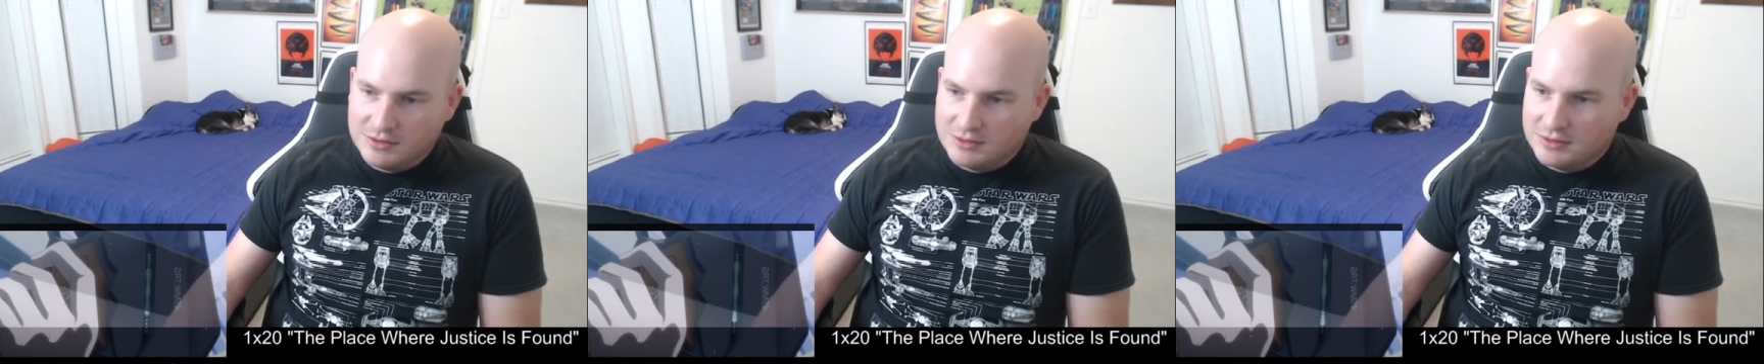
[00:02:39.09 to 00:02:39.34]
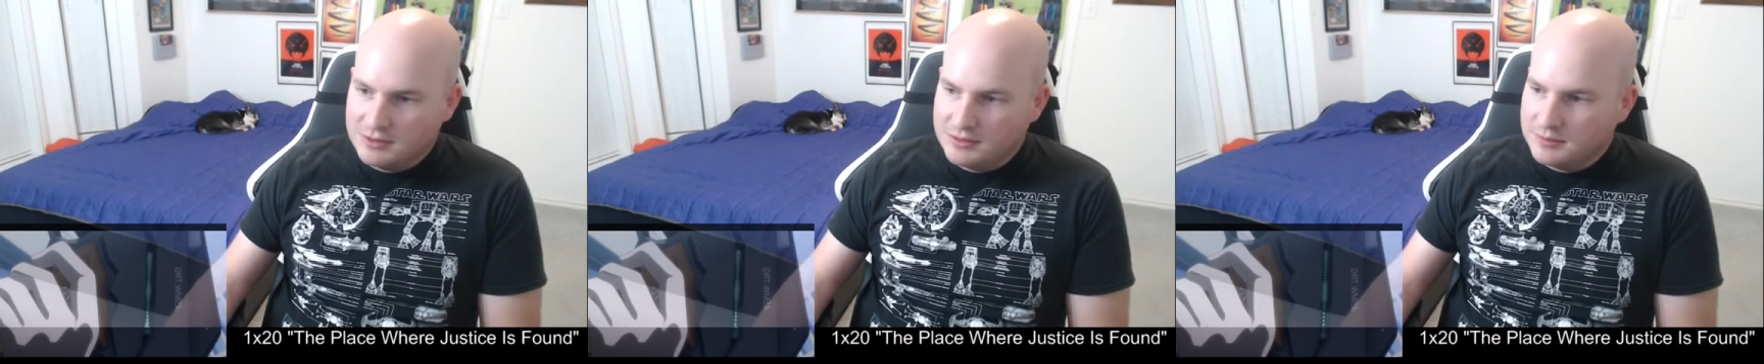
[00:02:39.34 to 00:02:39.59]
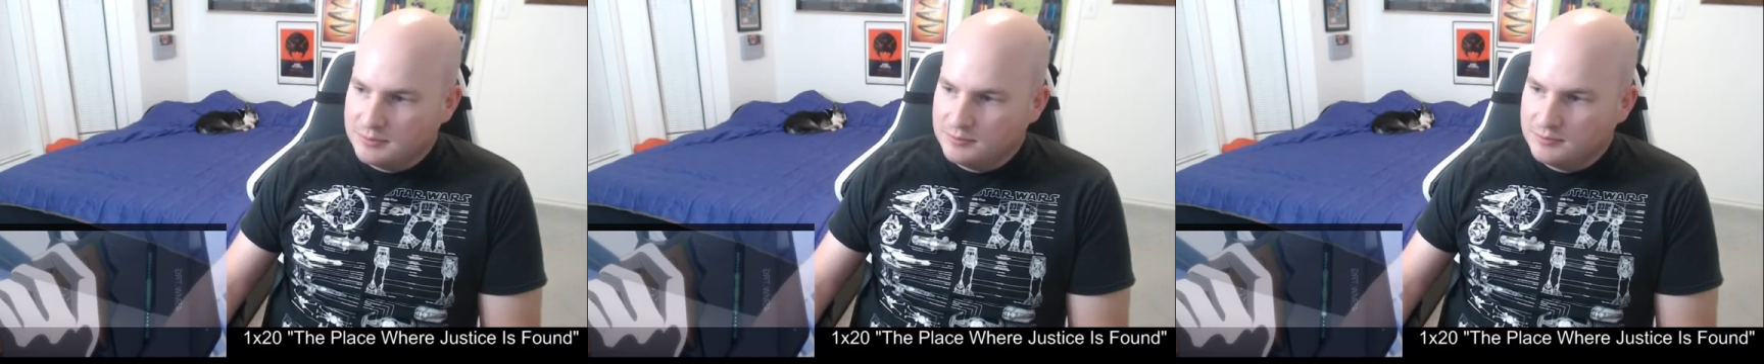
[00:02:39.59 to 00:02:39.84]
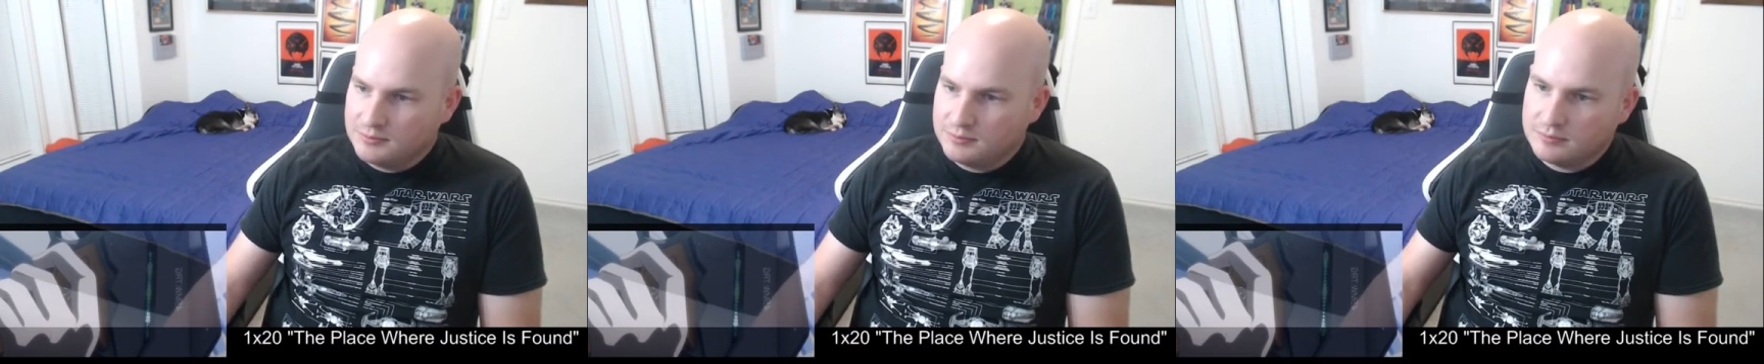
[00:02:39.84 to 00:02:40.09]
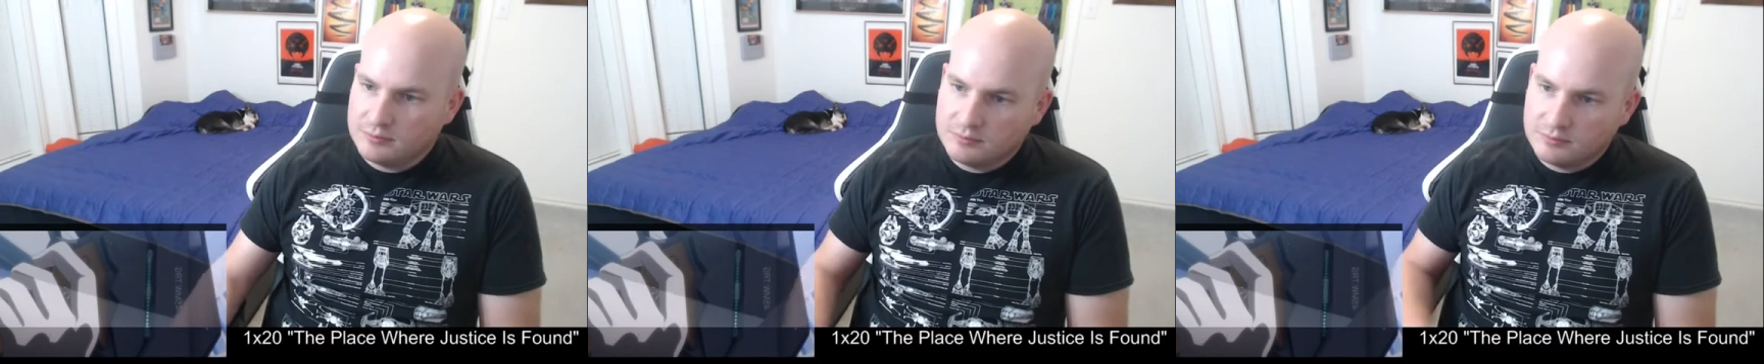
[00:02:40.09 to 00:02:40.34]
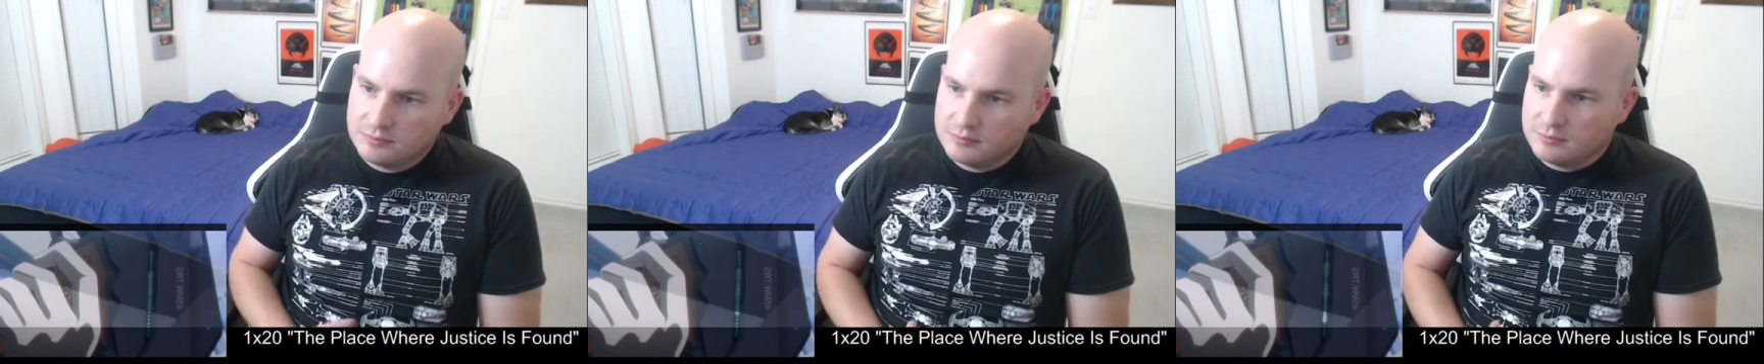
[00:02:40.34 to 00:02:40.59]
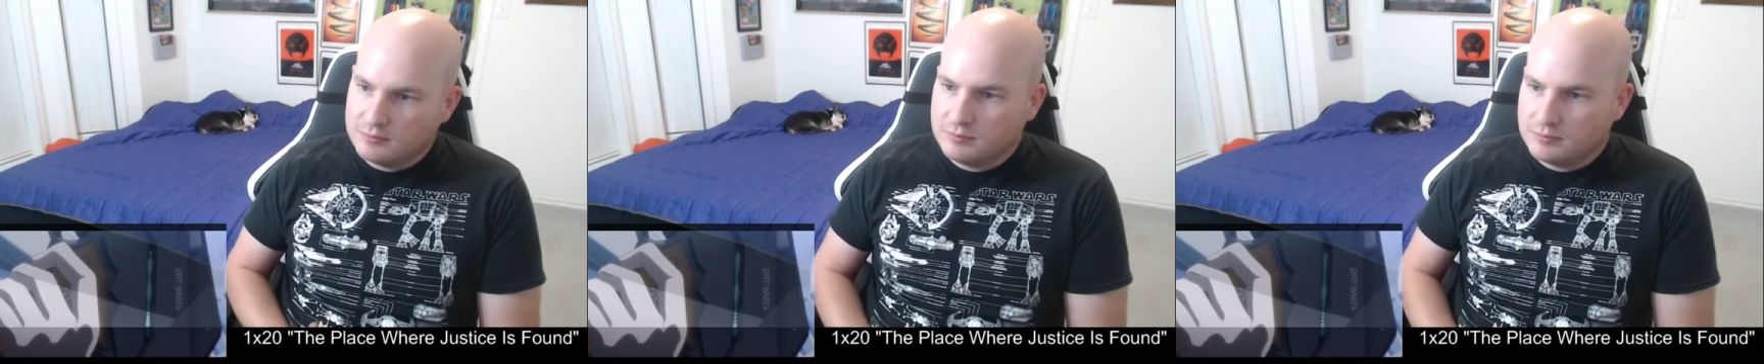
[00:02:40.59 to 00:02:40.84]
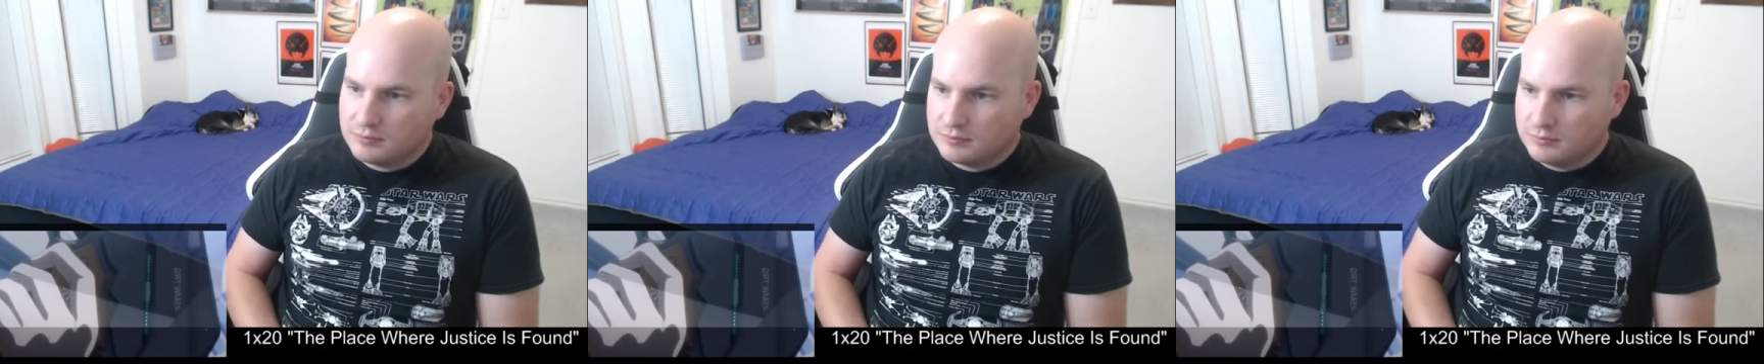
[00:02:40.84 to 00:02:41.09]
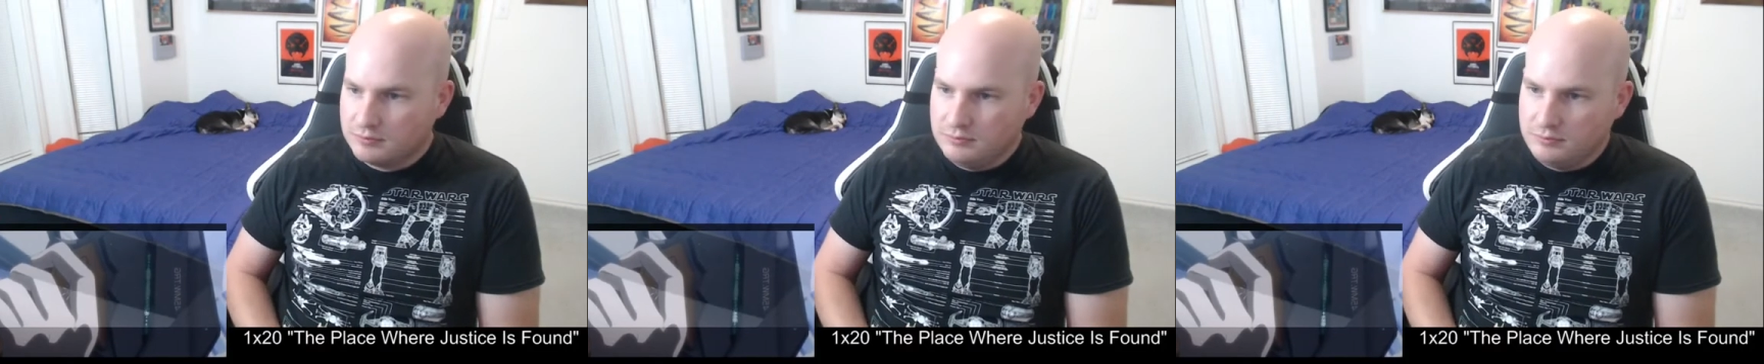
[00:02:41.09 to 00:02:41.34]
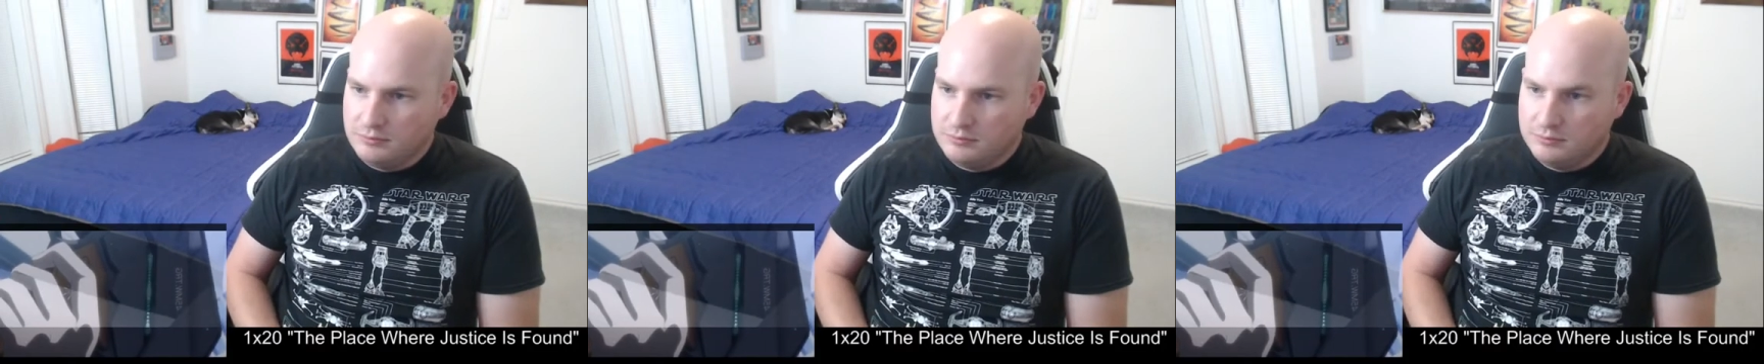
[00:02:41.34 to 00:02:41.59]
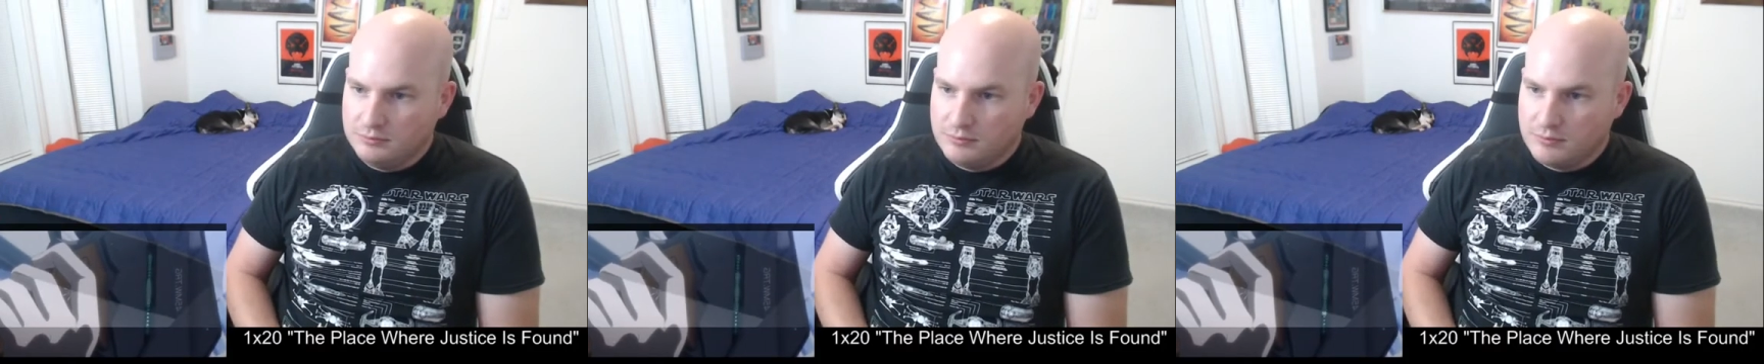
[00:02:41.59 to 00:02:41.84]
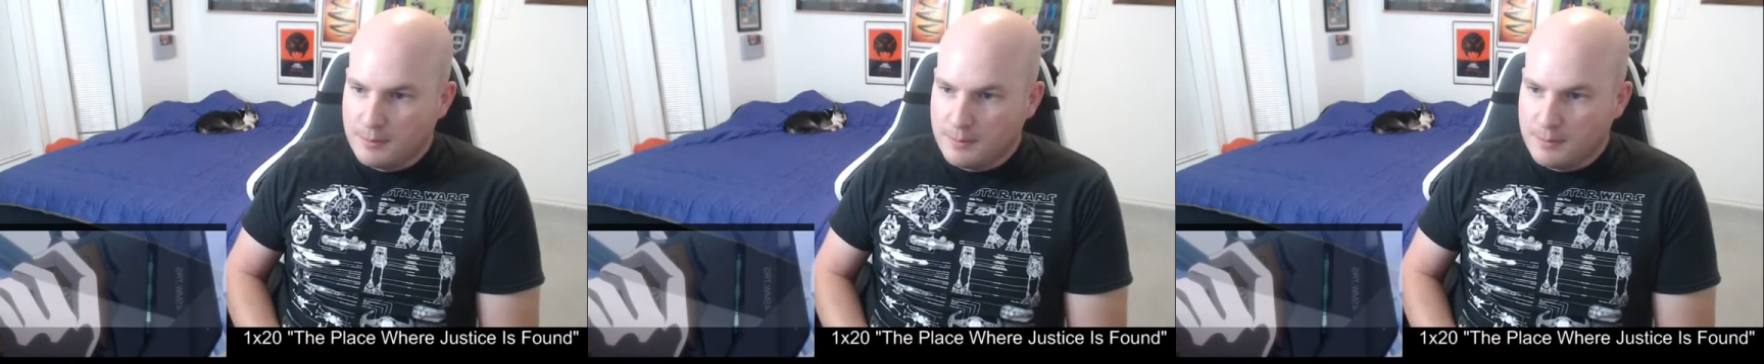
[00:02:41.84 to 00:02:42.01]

yes it is true that each and every one of us here